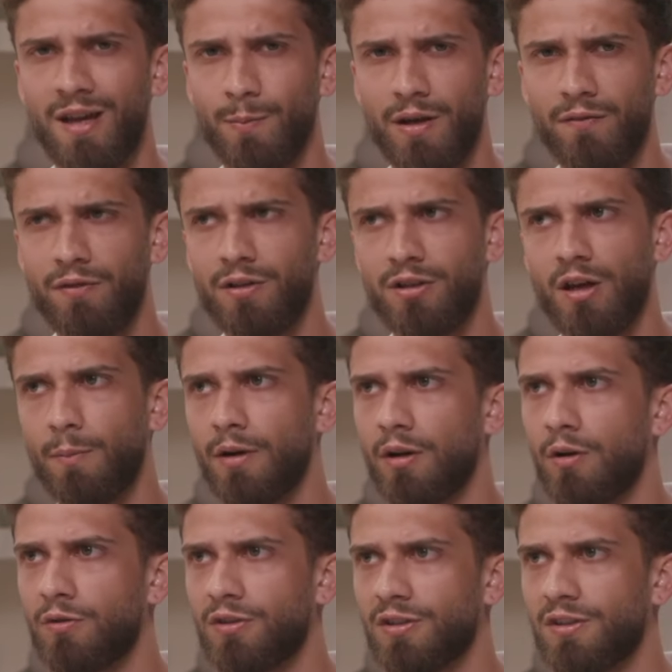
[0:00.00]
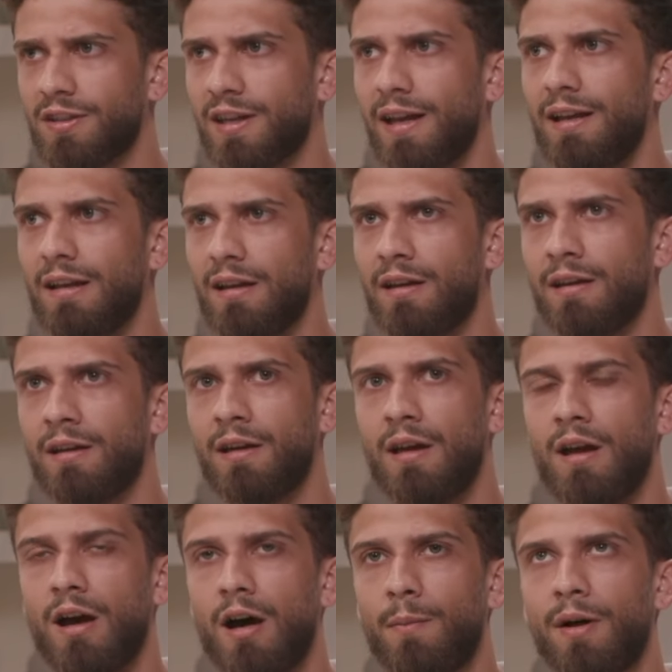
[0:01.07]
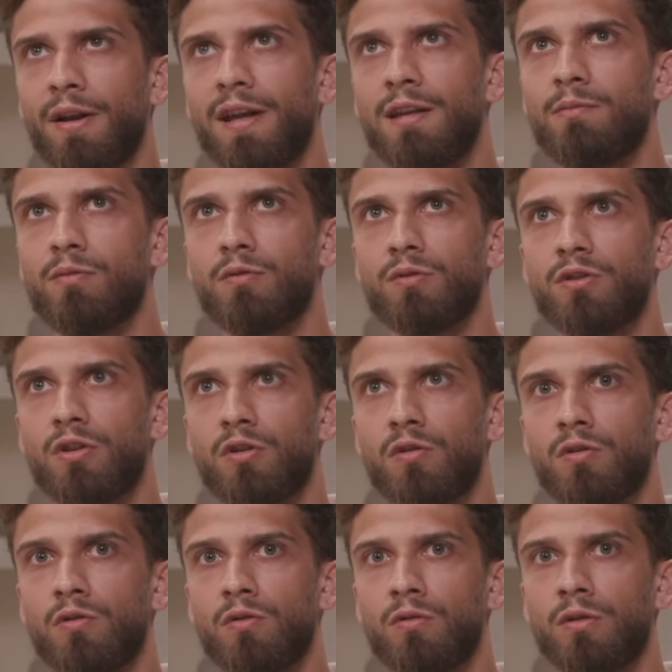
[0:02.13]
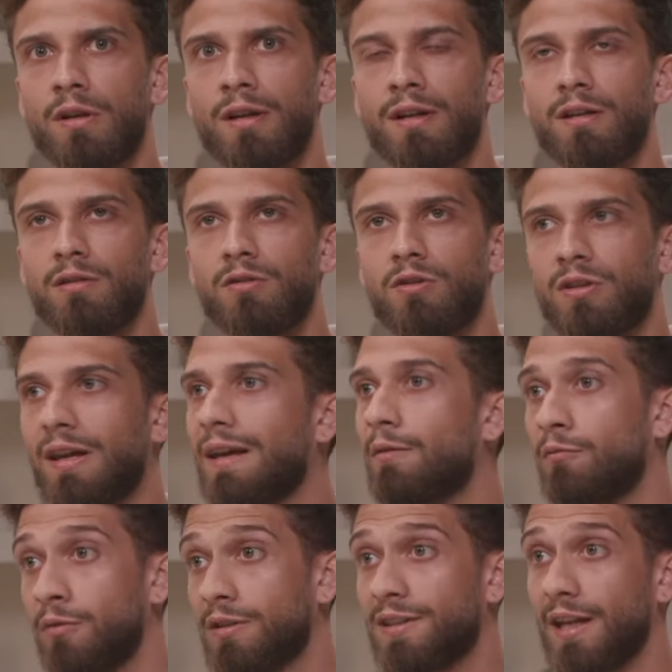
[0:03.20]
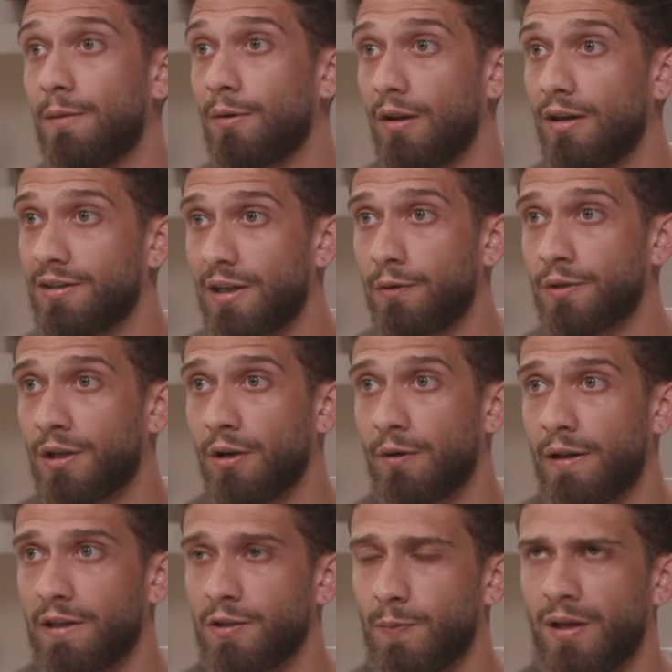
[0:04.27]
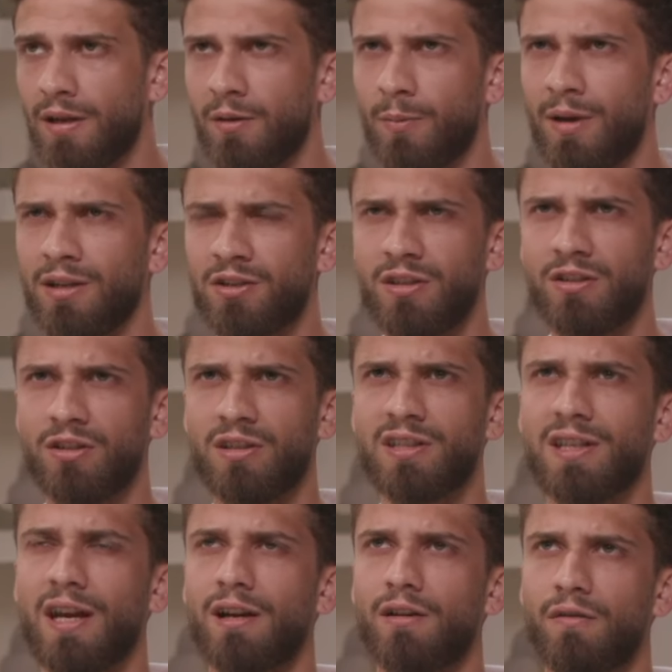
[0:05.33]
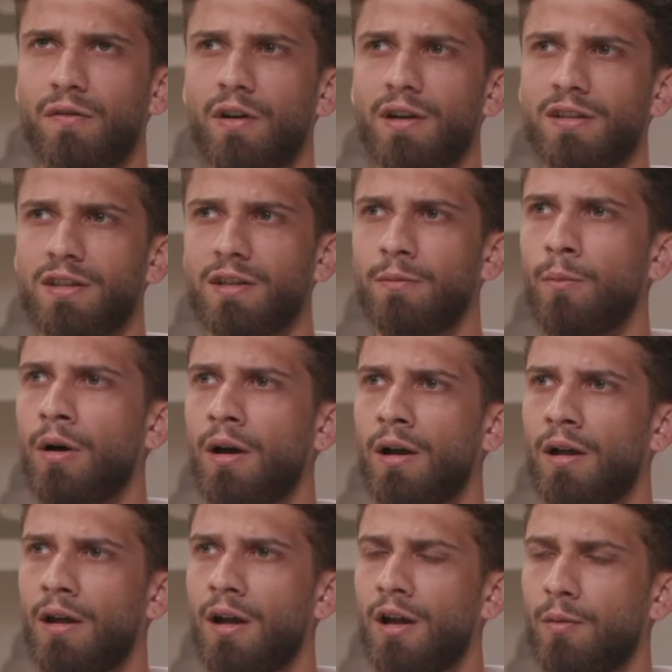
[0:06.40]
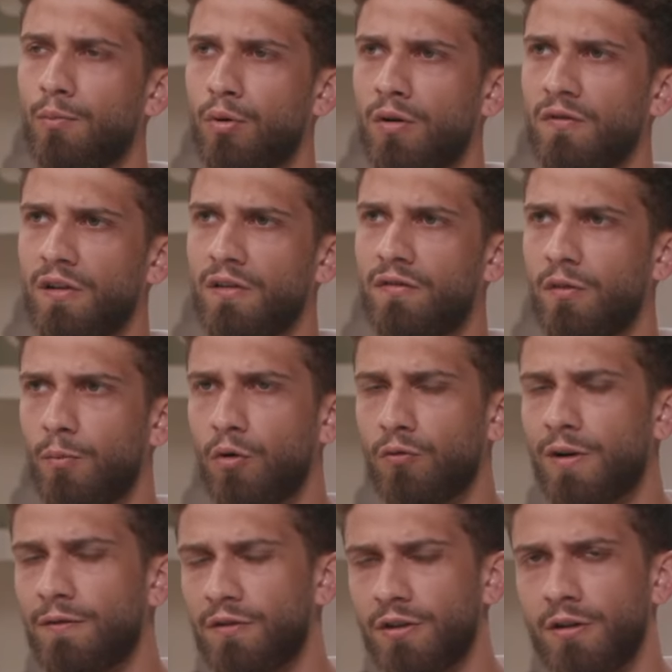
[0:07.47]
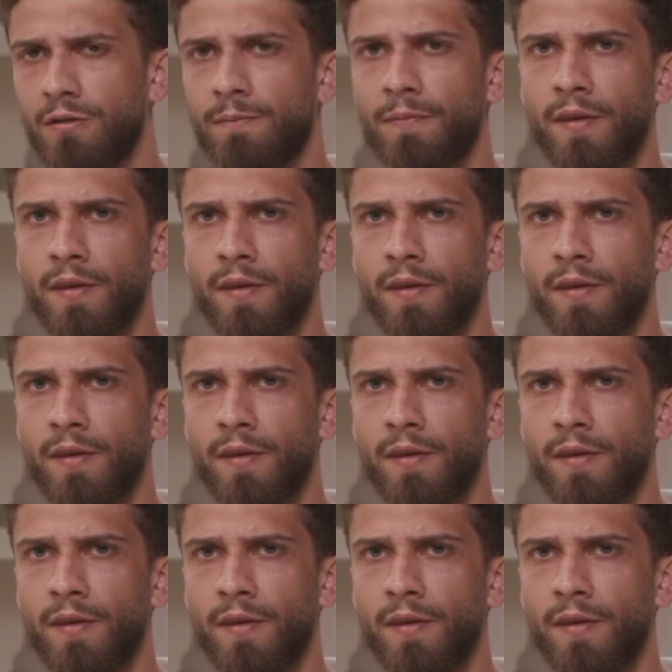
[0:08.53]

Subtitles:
But every time I go to scale it, I'm unable to stabilize that return on ad spend. I'm actually just sacrificing my profit for more revenue.